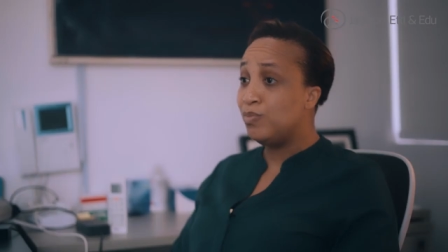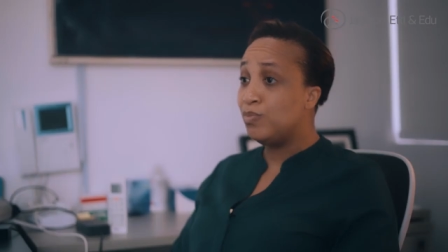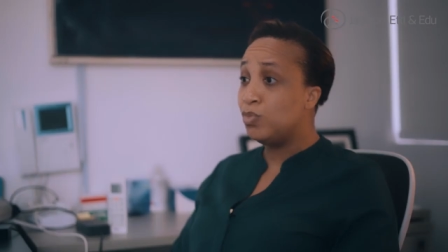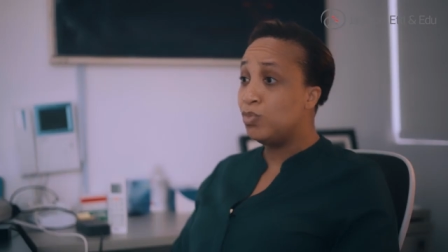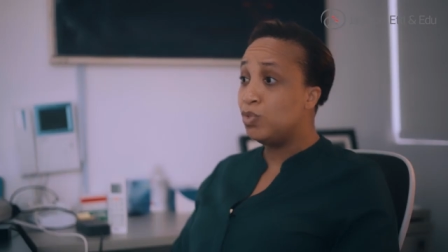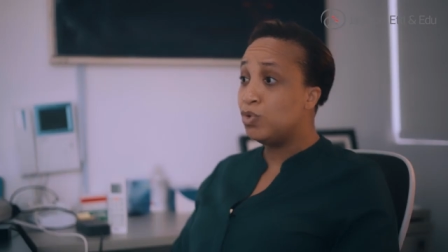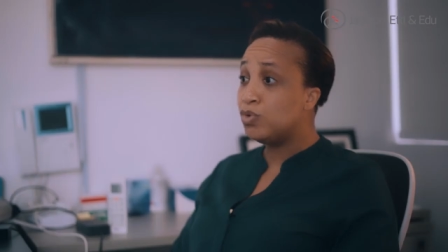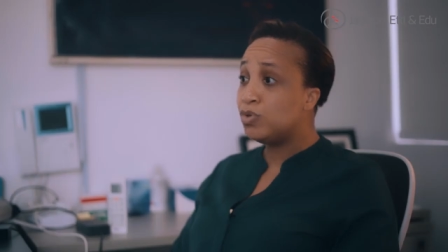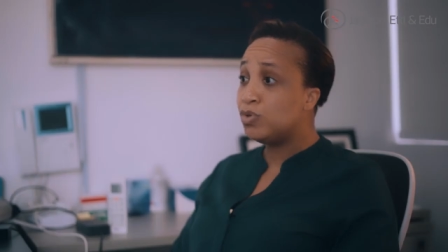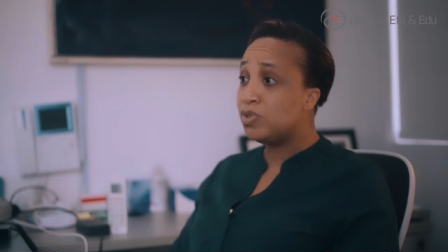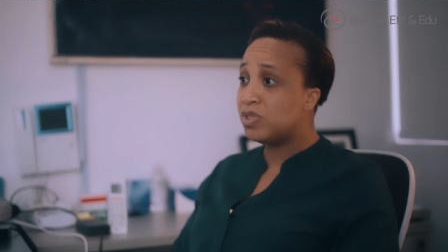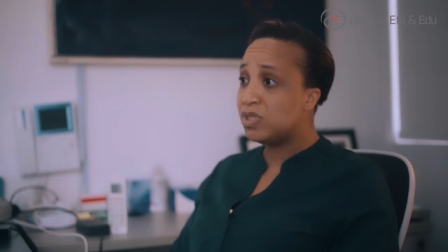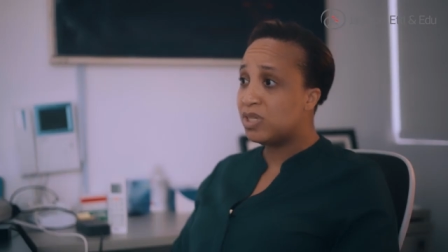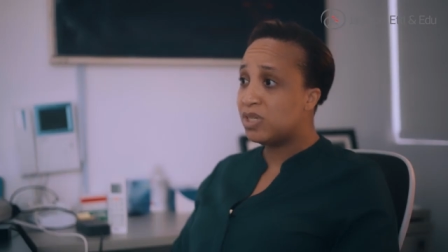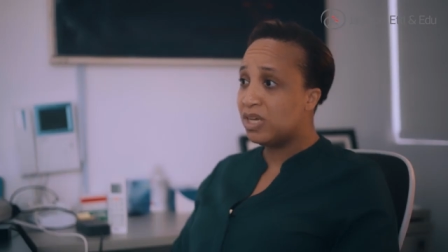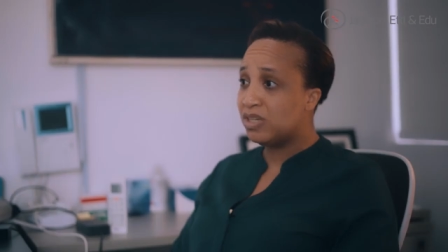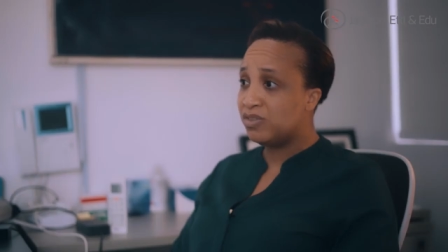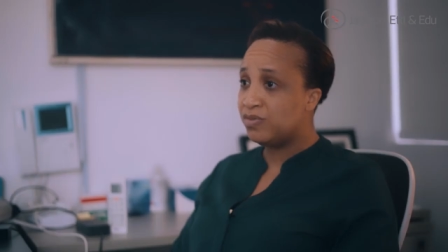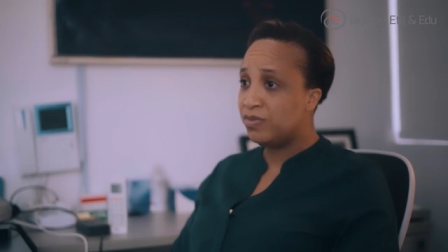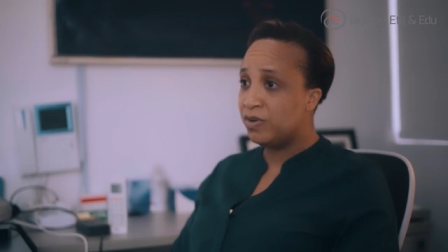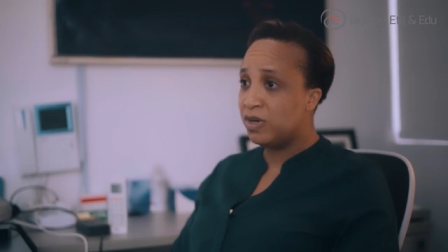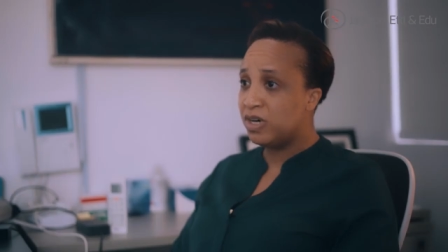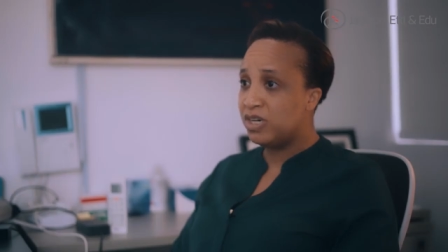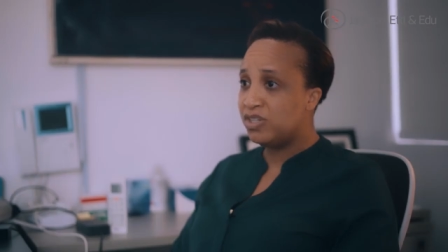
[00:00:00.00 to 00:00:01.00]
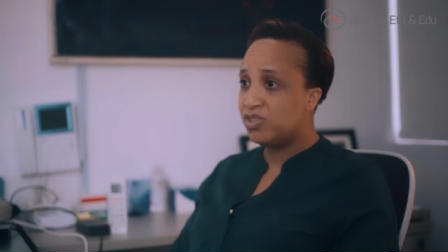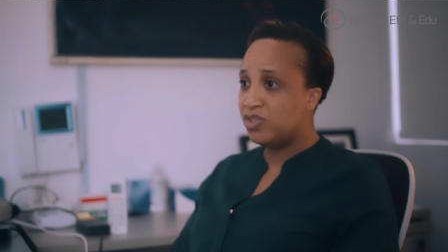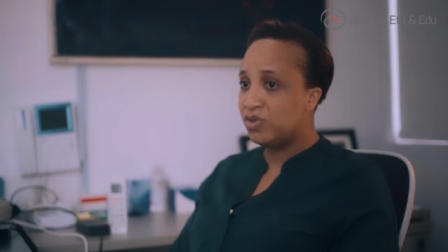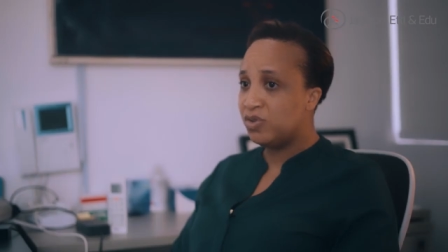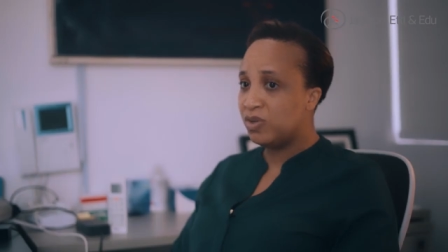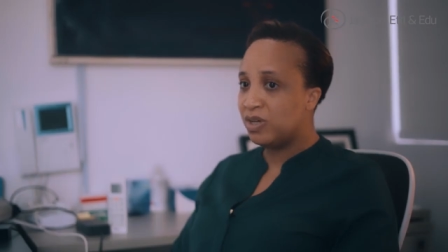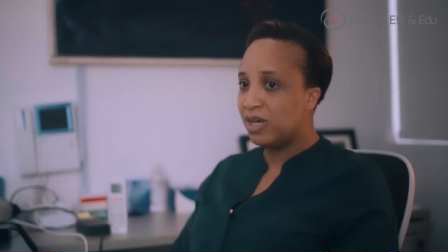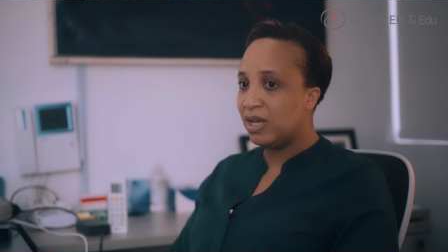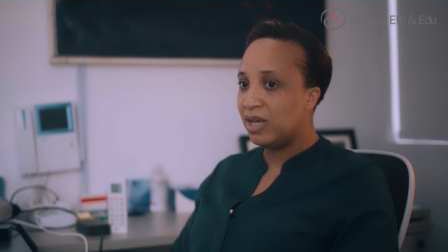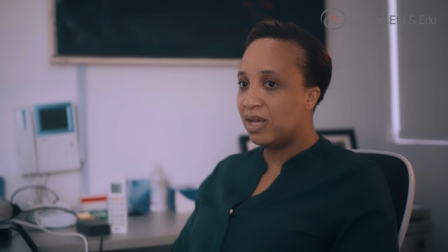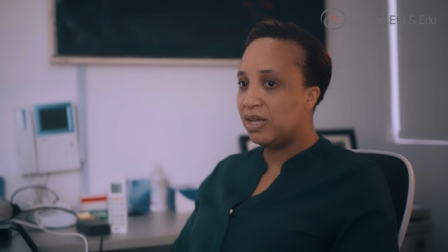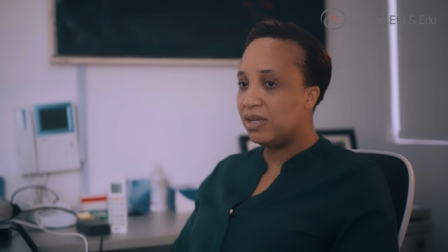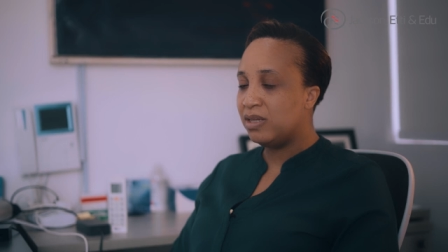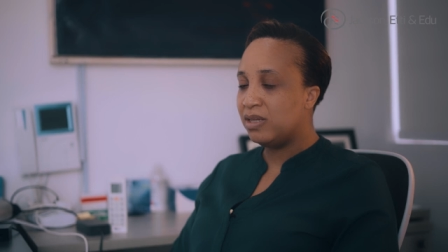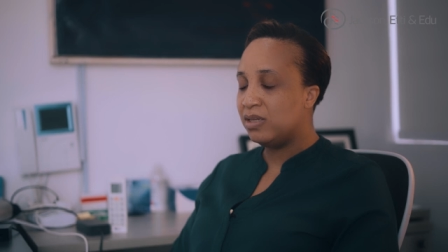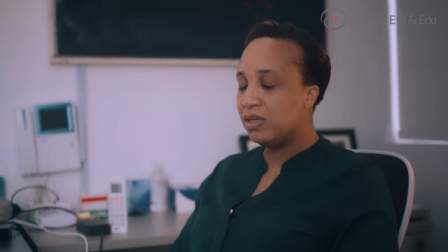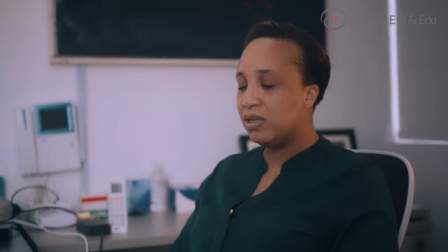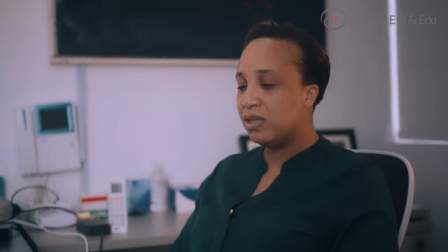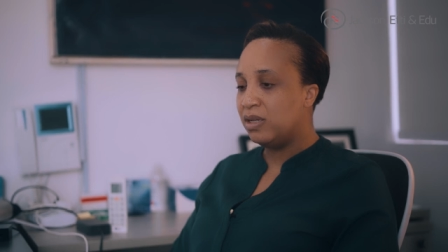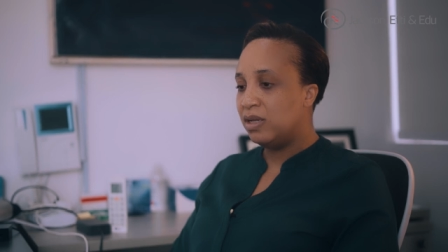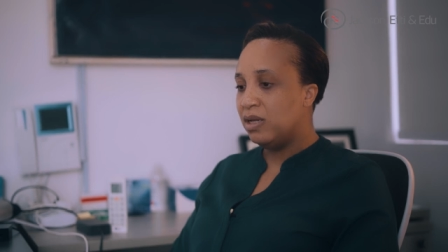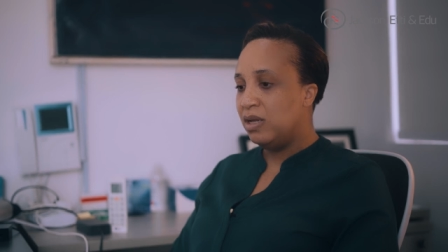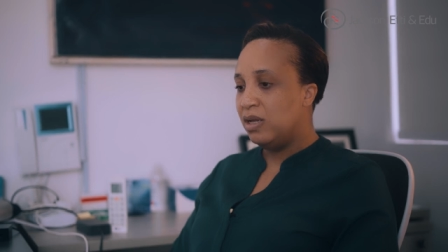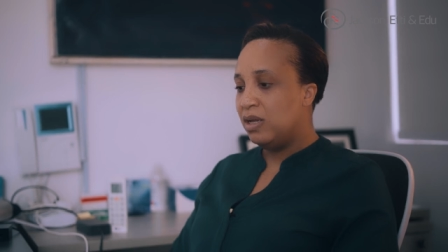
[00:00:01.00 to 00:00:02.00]
a moat as far as you
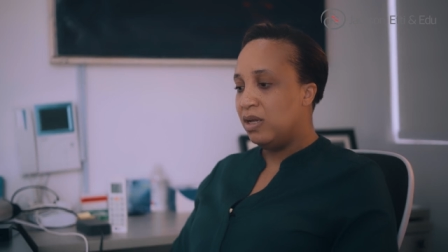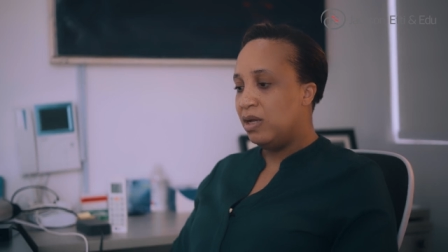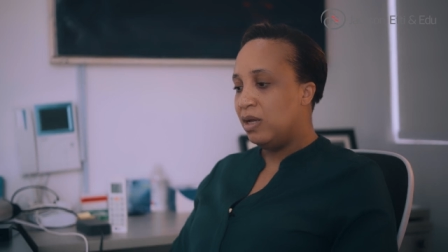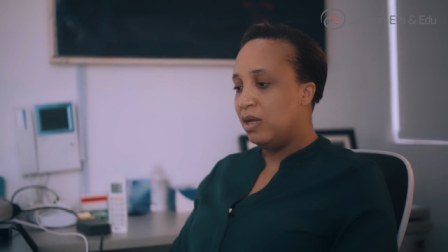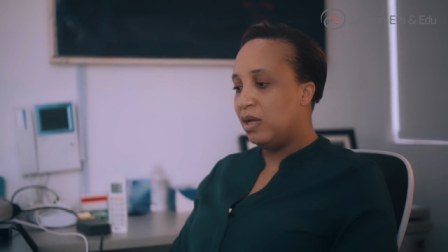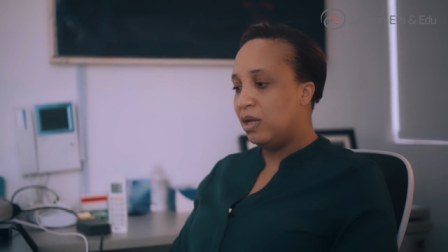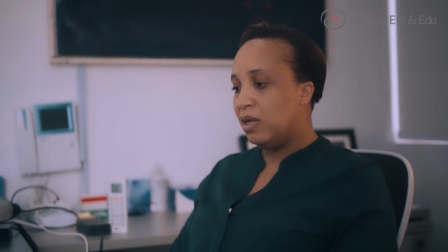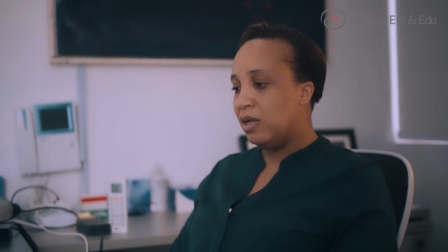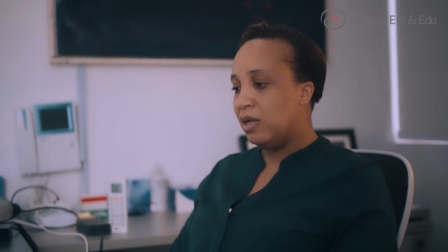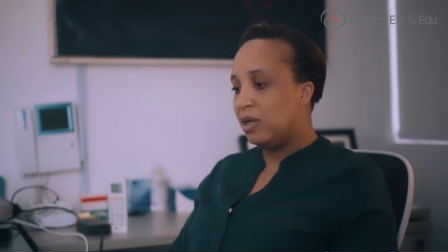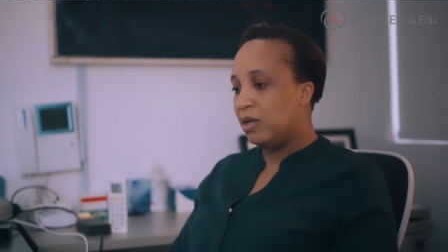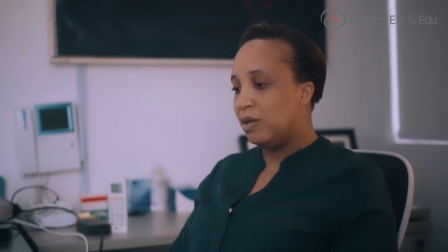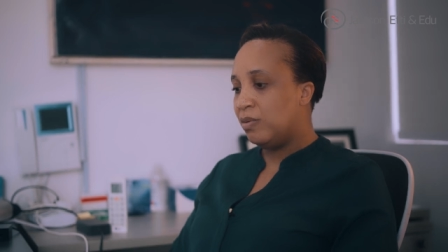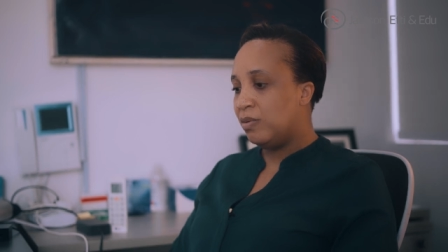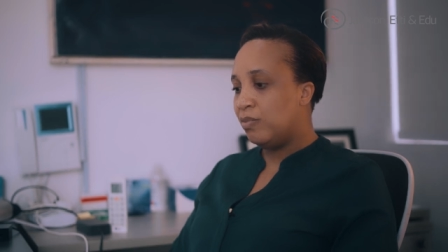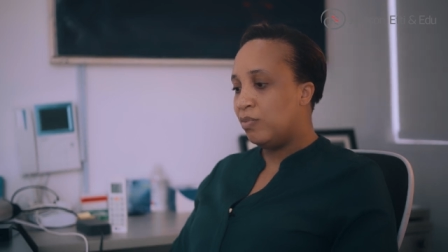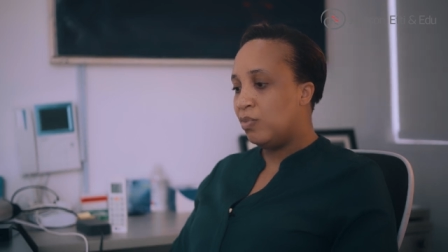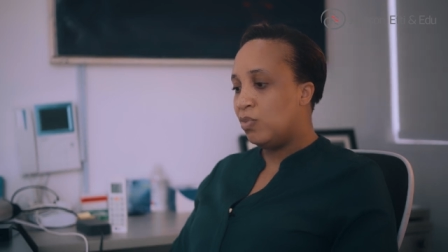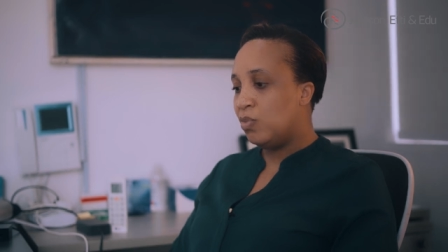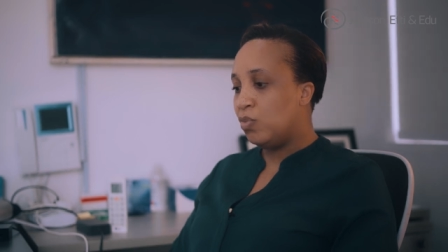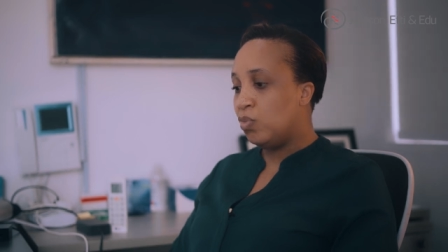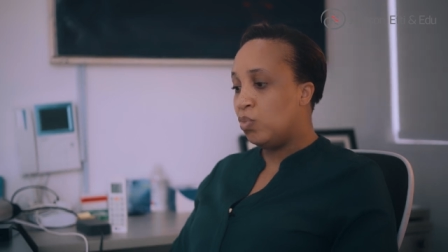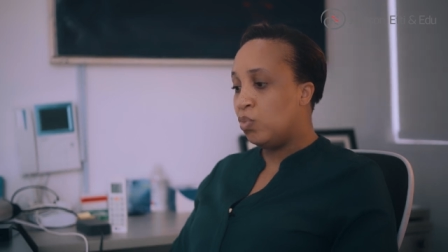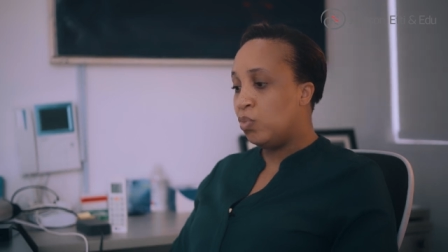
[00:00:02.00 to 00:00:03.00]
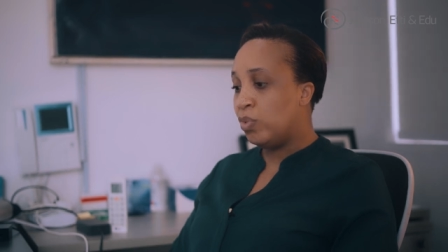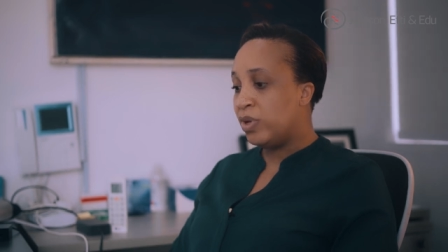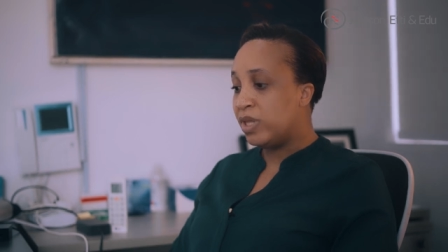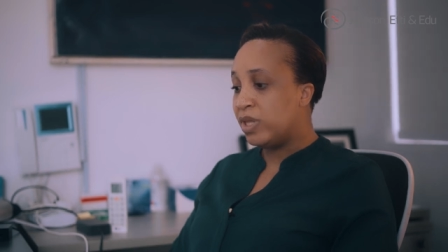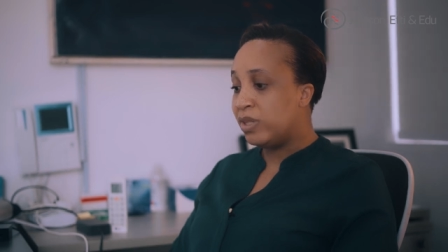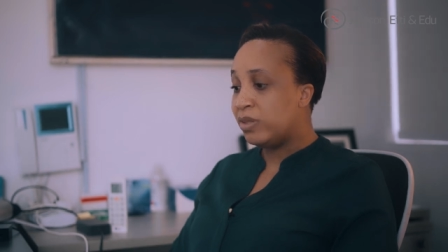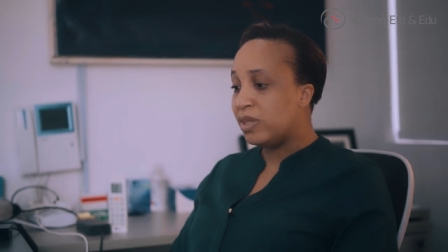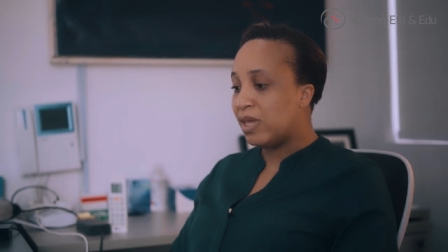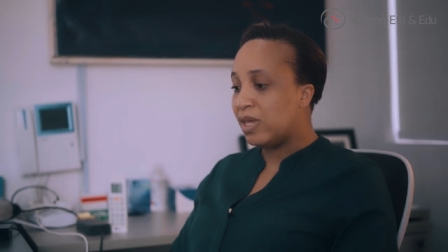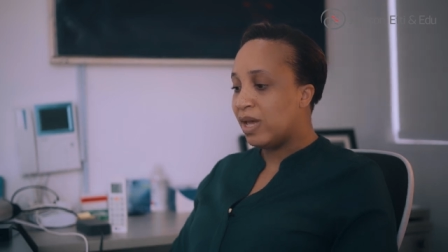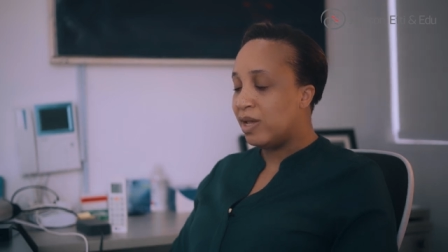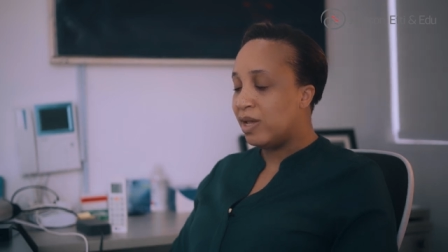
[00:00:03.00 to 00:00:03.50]
can with